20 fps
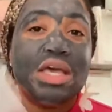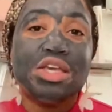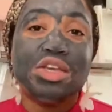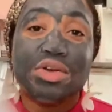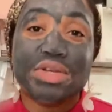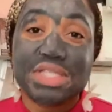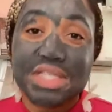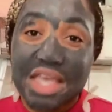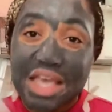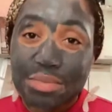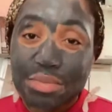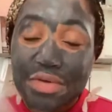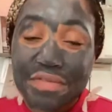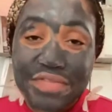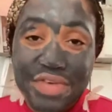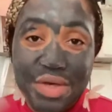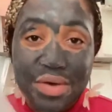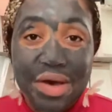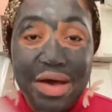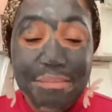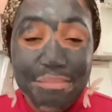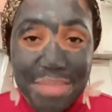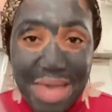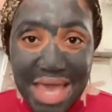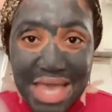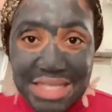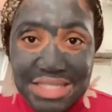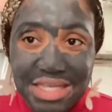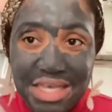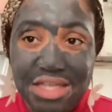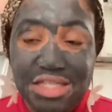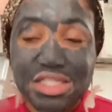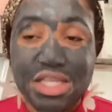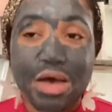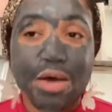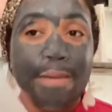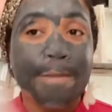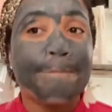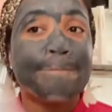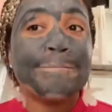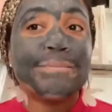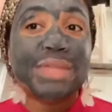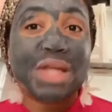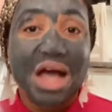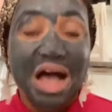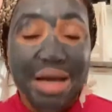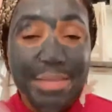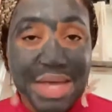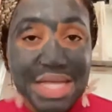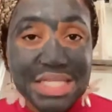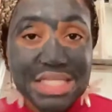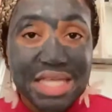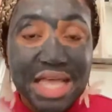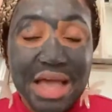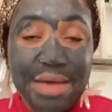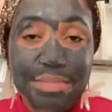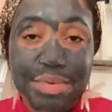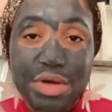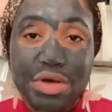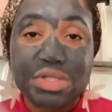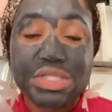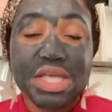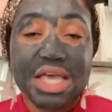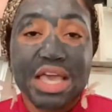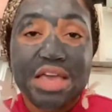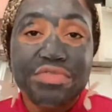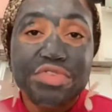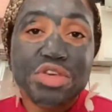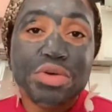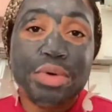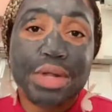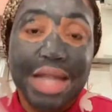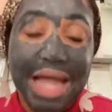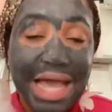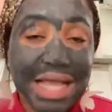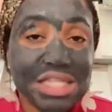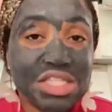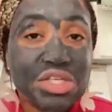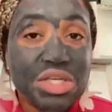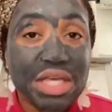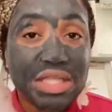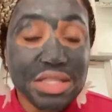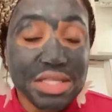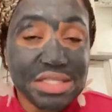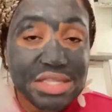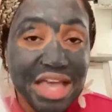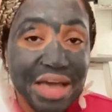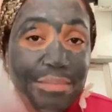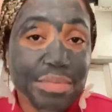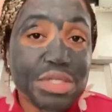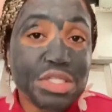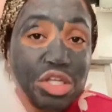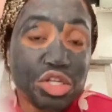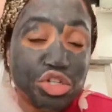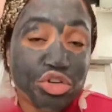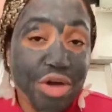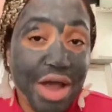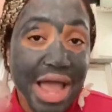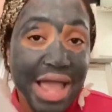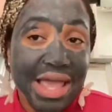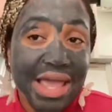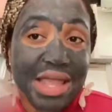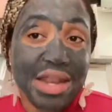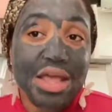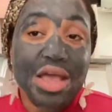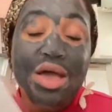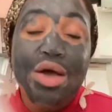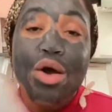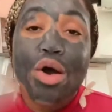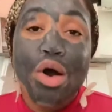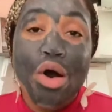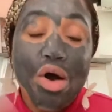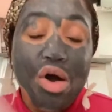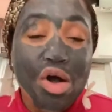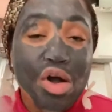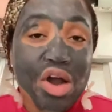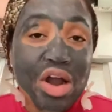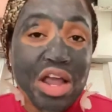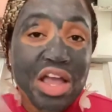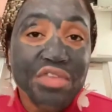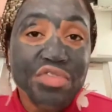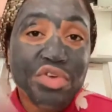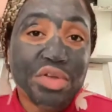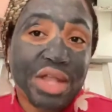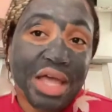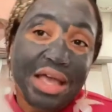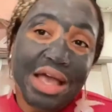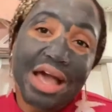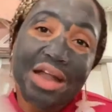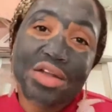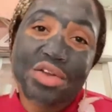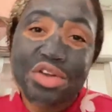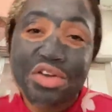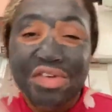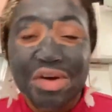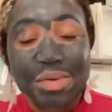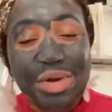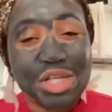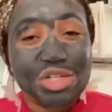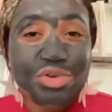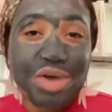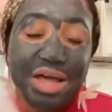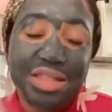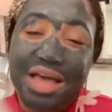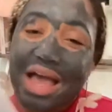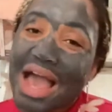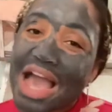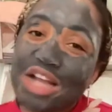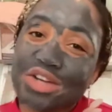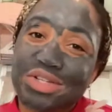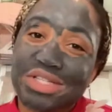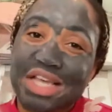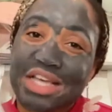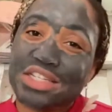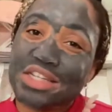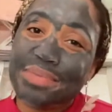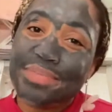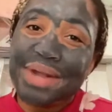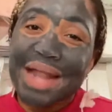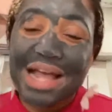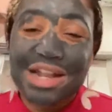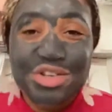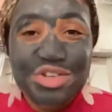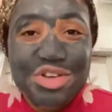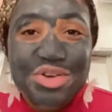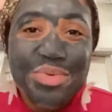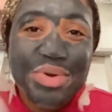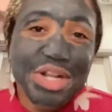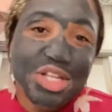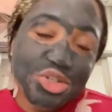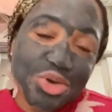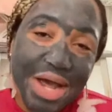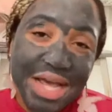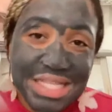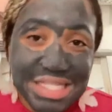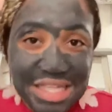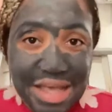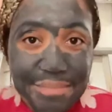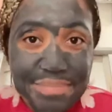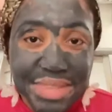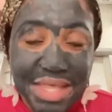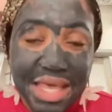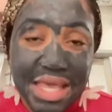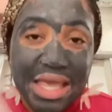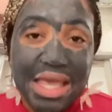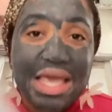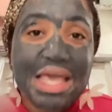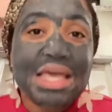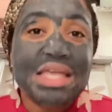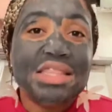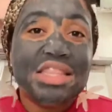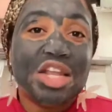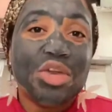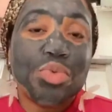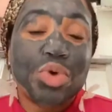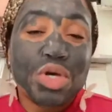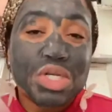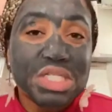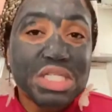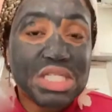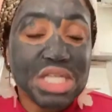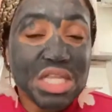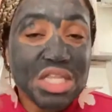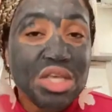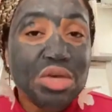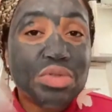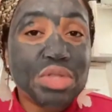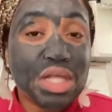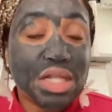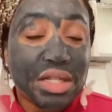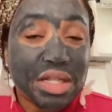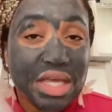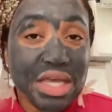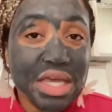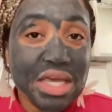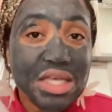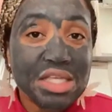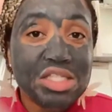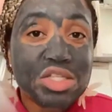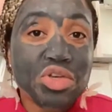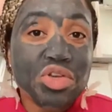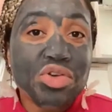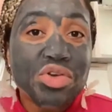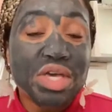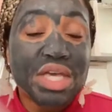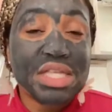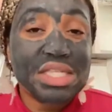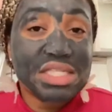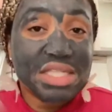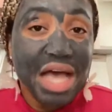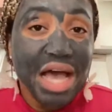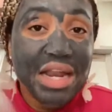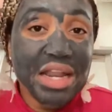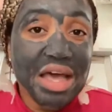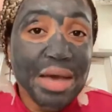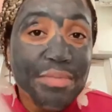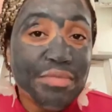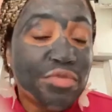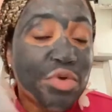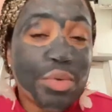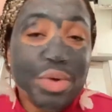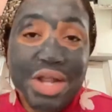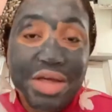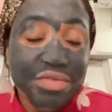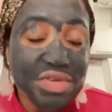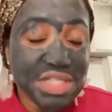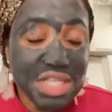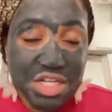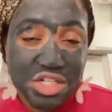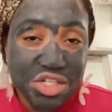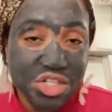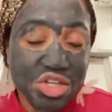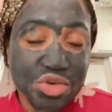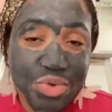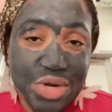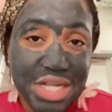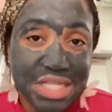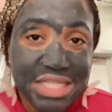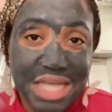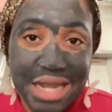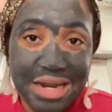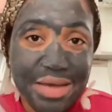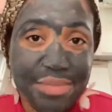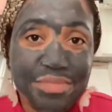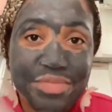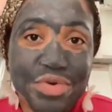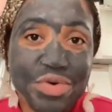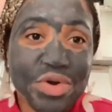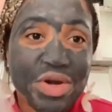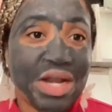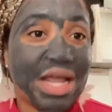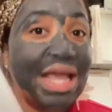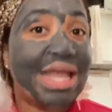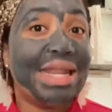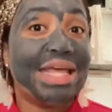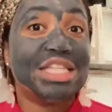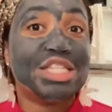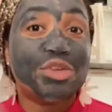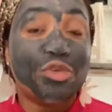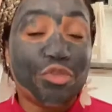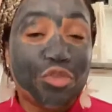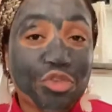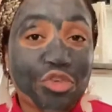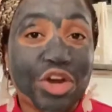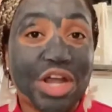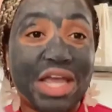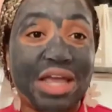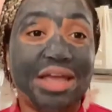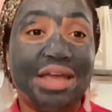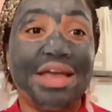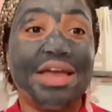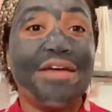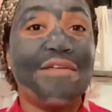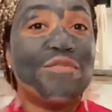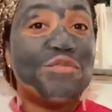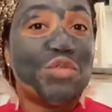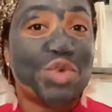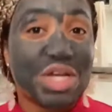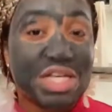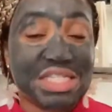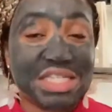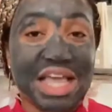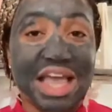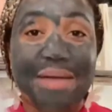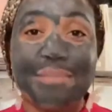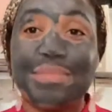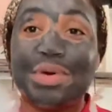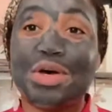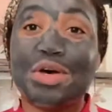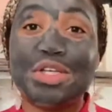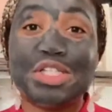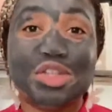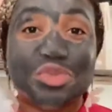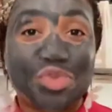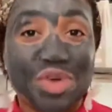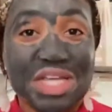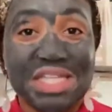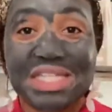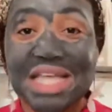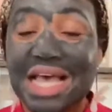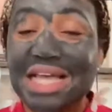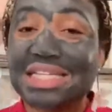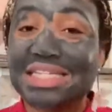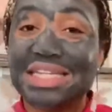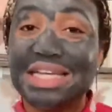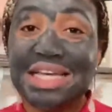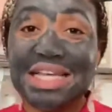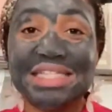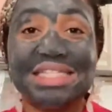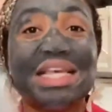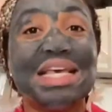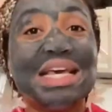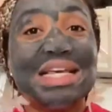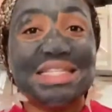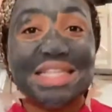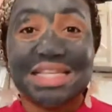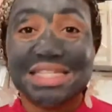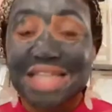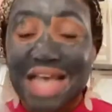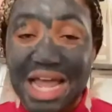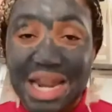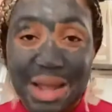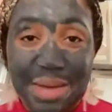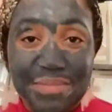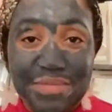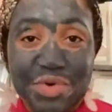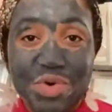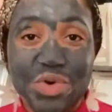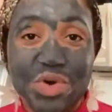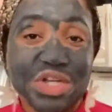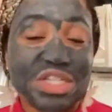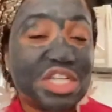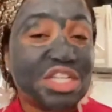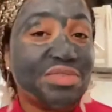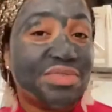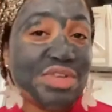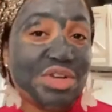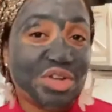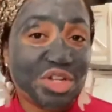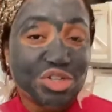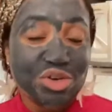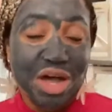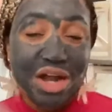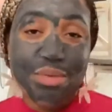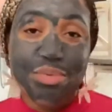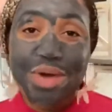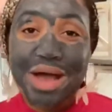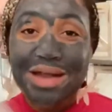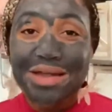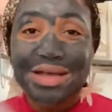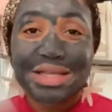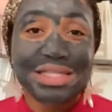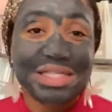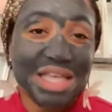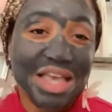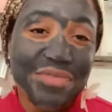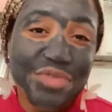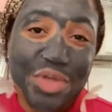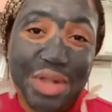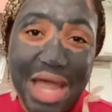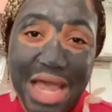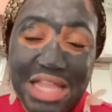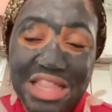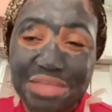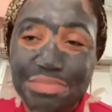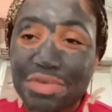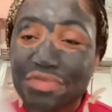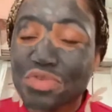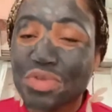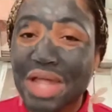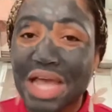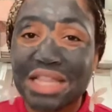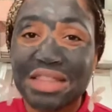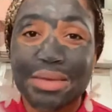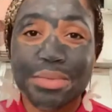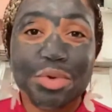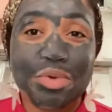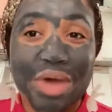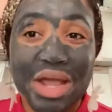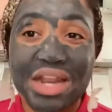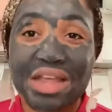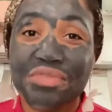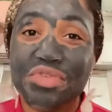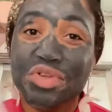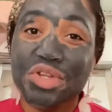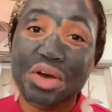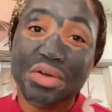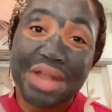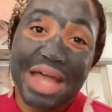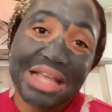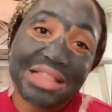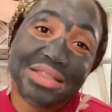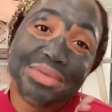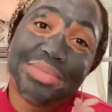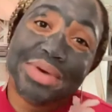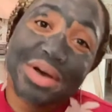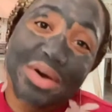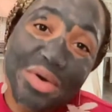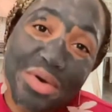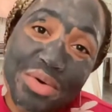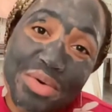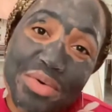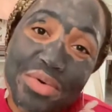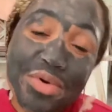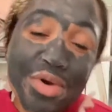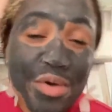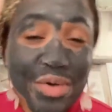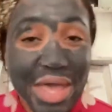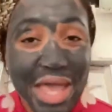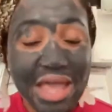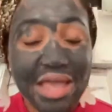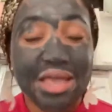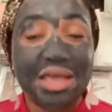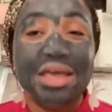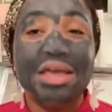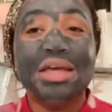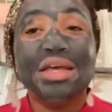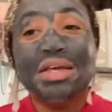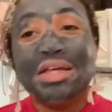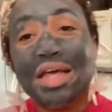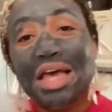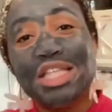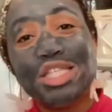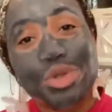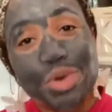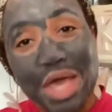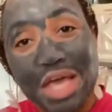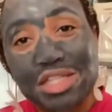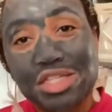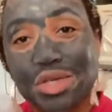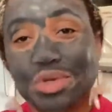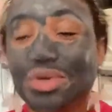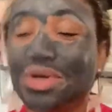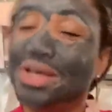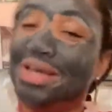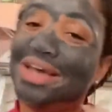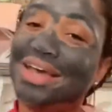Your skin will feel amazing. So comment samples if you would like to get the samples to try it. Or if you're like, I don't know if I want to try the Hydra session, but I do want to try something, then we'll send you the link so you can sign up for whatever session you want to sign up for. And it's free. Free samples, free sessions to sign up for, just for you to try the products, see if you like them. If you like them, great. If you don't like them, oh, okay. It's okay too.